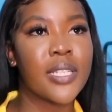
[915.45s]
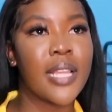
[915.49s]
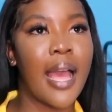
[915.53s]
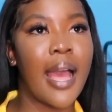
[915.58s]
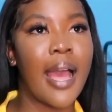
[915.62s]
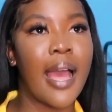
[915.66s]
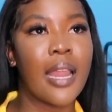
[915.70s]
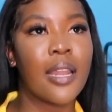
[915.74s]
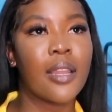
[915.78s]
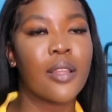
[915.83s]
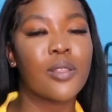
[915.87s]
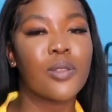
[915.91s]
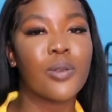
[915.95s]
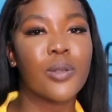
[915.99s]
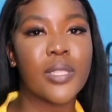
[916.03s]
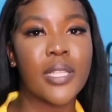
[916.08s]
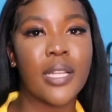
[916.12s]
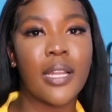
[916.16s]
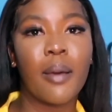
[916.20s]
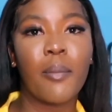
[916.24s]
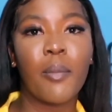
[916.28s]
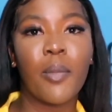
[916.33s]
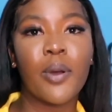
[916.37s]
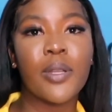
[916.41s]
and the
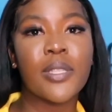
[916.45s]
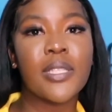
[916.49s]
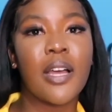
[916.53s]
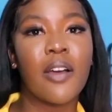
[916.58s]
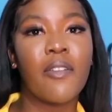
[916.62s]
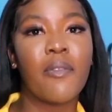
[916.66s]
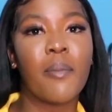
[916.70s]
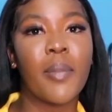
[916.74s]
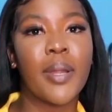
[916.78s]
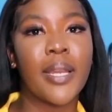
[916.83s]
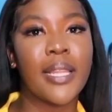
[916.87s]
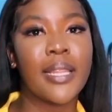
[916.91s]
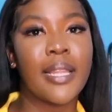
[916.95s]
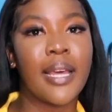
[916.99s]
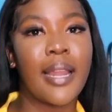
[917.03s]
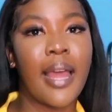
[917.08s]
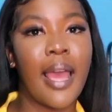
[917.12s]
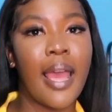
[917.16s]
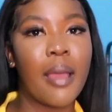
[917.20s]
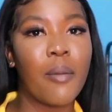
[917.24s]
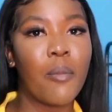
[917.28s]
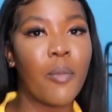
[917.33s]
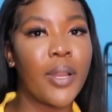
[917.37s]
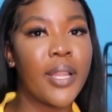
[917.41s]
total amount of money that
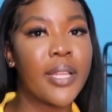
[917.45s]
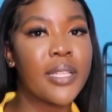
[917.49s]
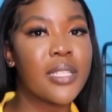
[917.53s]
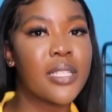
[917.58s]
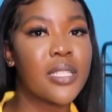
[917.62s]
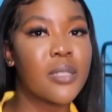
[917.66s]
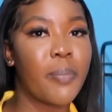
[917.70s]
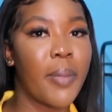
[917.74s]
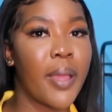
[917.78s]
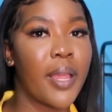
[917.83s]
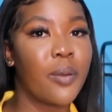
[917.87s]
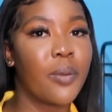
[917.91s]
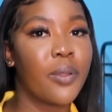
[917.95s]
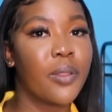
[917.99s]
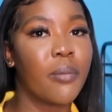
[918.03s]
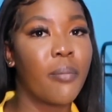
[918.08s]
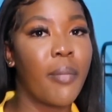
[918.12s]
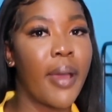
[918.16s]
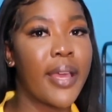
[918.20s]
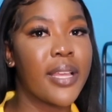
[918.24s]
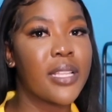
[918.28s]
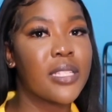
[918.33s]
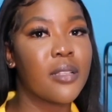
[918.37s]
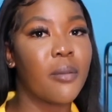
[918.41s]
I'm willing to spend with
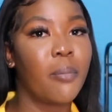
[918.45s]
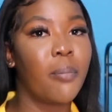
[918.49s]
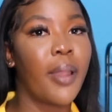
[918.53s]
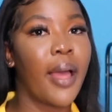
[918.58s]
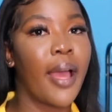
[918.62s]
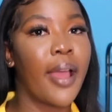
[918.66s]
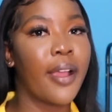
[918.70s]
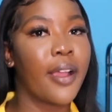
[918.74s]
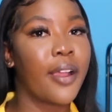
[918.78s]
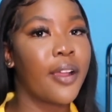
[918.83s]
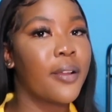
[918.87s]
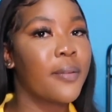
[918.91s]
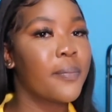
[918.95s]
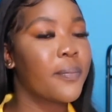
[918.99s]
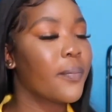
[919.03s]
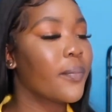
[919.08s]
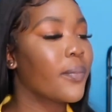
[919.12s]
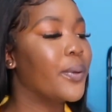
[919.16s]
my supplier